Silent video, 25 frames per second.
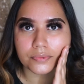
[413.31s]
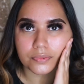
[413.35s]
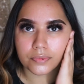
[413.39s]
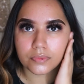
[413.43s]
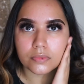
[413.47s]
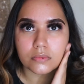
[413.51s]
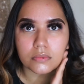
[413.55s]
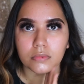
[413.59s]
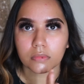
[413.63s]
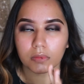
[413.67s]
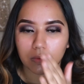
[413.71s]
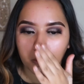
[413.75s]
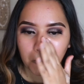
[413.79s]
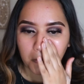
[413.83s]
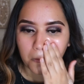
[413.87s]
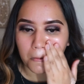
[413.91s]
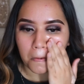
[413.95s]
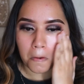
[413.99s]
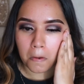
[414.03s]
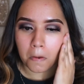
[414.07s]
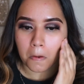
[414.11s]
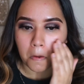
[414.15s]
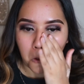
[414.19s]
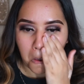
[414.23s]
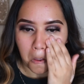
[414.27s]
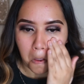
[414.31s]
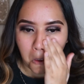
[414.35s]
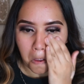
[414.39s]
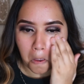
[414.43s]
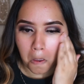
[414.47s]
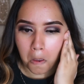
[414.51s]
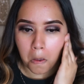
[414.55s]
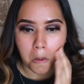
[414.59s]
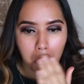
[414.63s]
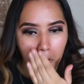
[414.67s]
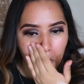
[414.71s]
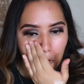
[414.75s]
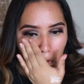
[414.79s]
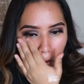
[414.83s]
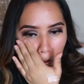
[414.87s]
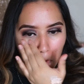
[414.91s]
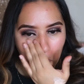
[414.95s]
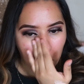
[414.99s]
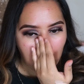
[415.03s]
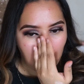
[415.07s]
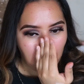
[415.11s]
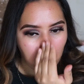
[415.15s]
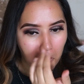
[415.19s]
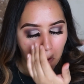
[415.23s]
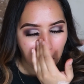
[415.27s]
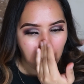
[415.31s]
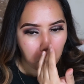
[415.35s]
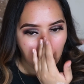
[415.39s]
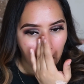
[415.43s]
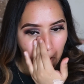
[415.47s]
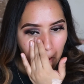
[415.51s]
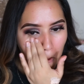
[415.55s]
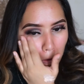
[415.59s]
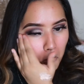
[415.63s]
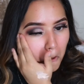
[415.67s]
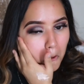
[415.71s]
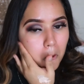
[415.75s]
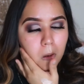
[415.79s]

through right now that my skin is reacting,